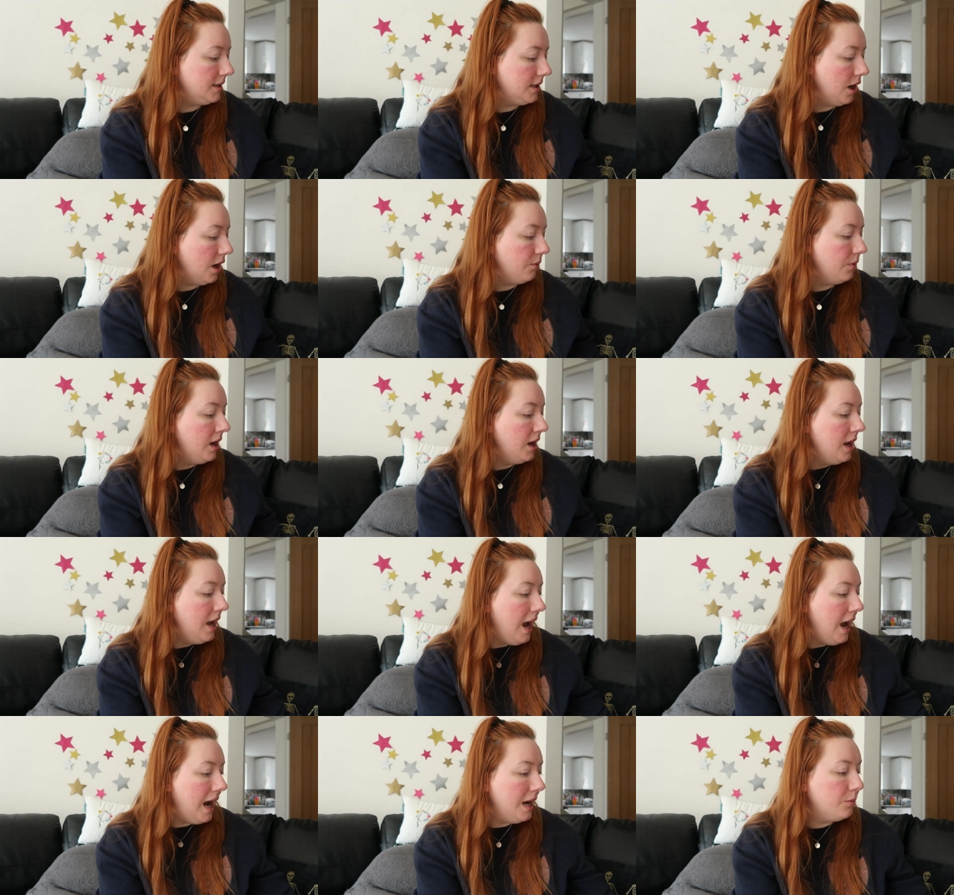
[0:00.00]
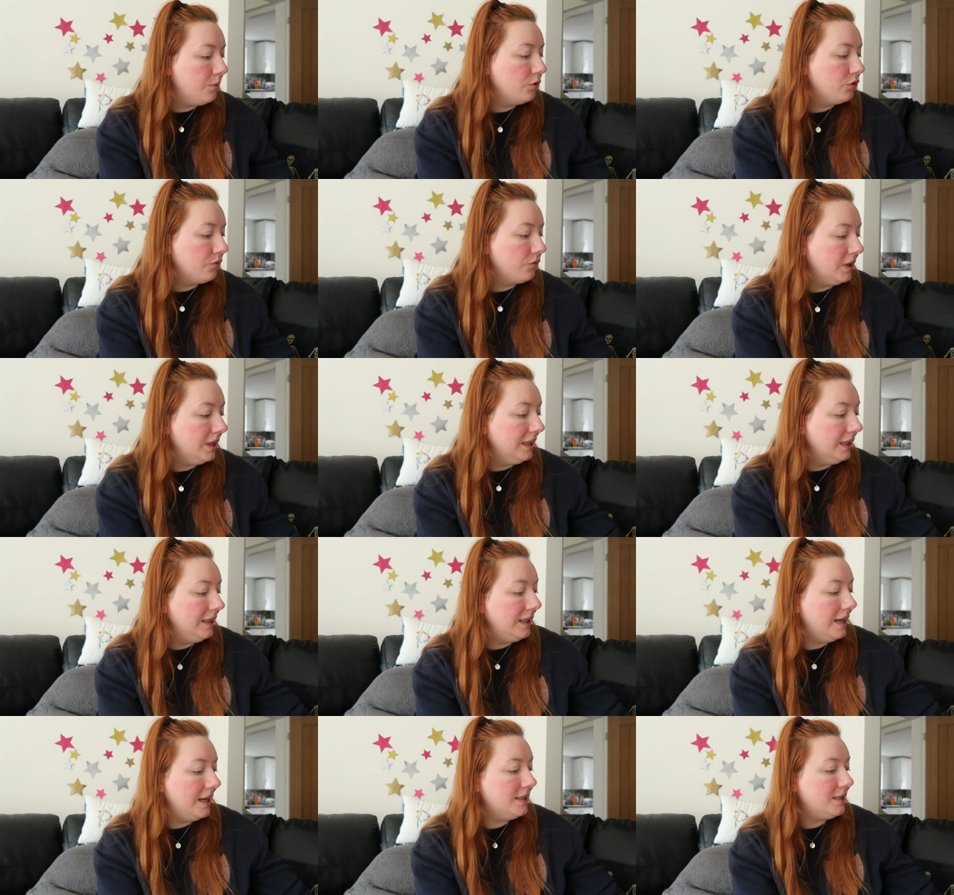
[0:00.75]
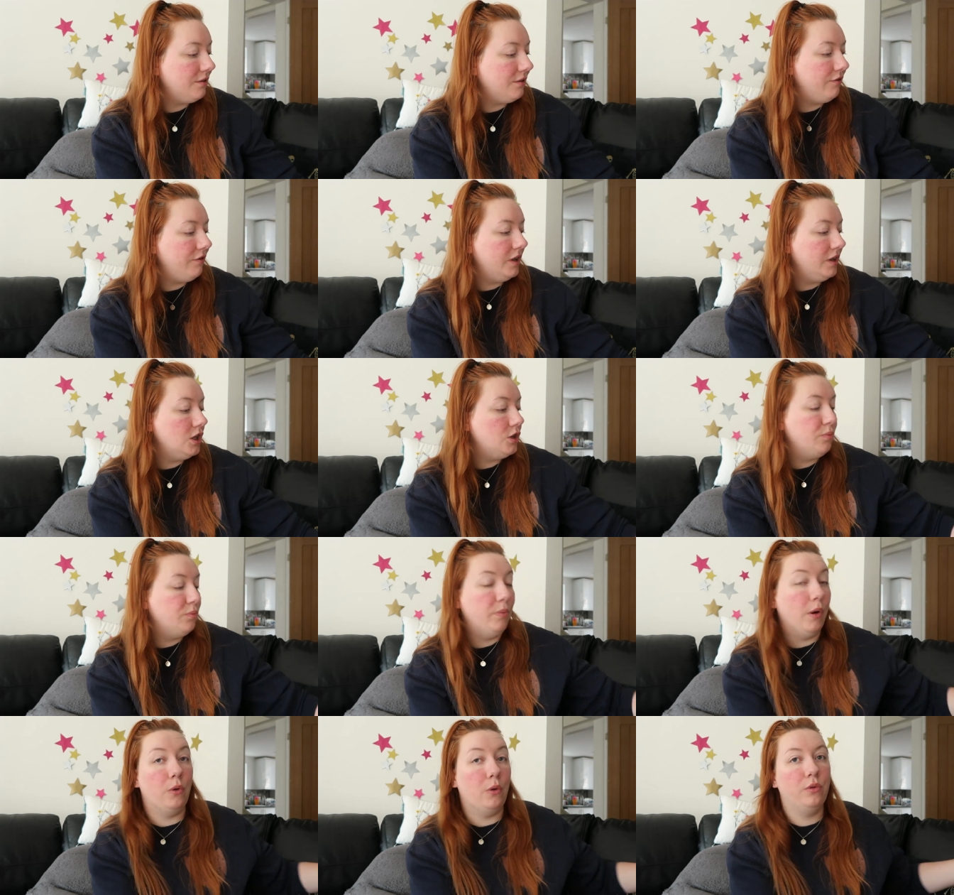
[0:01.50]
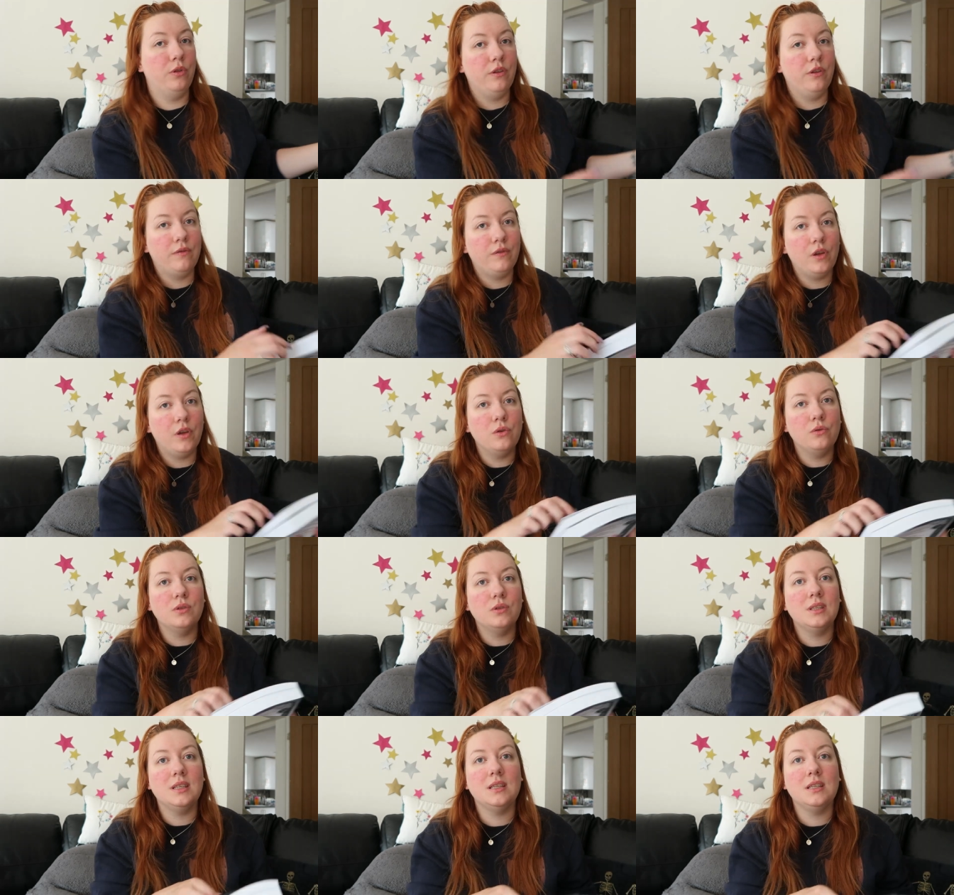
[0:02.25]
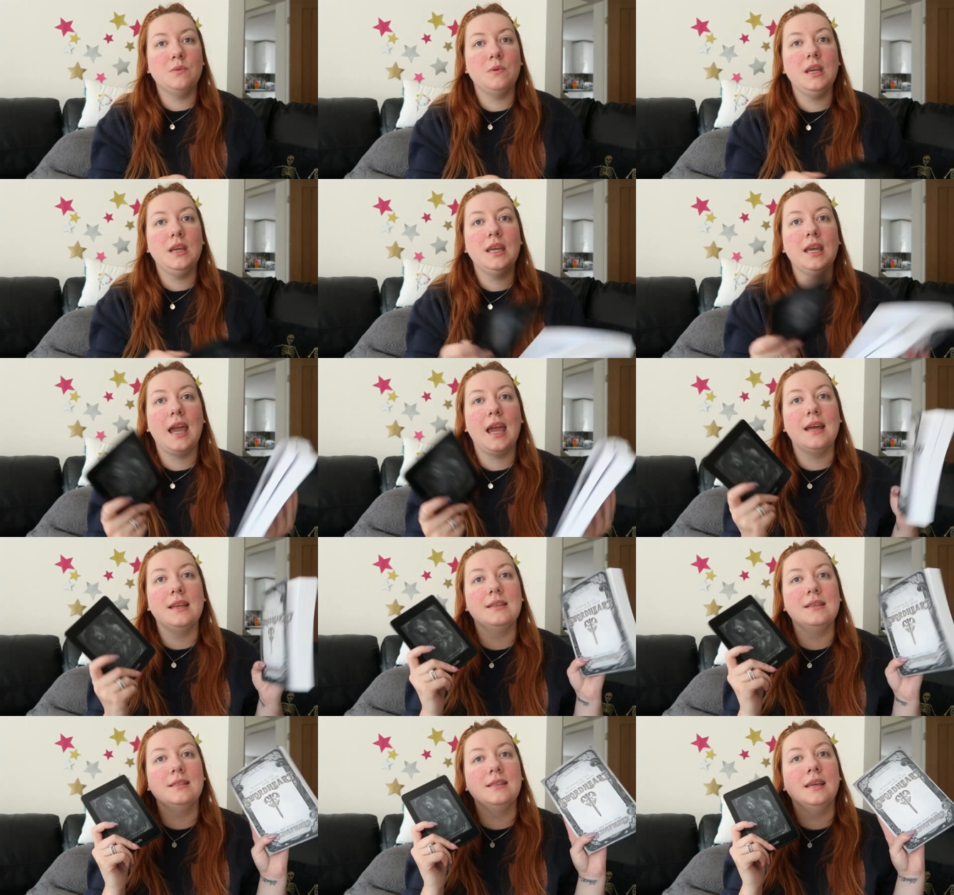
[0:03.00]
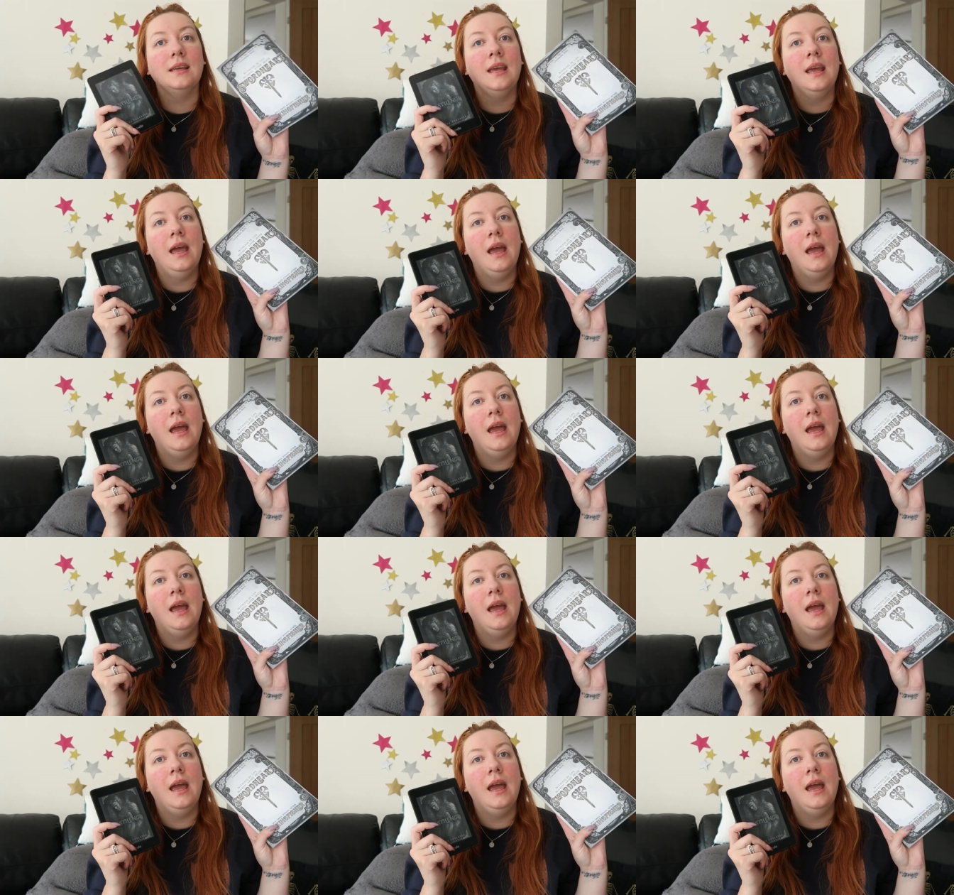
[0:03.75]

So I would really like to finish both of those this weekend,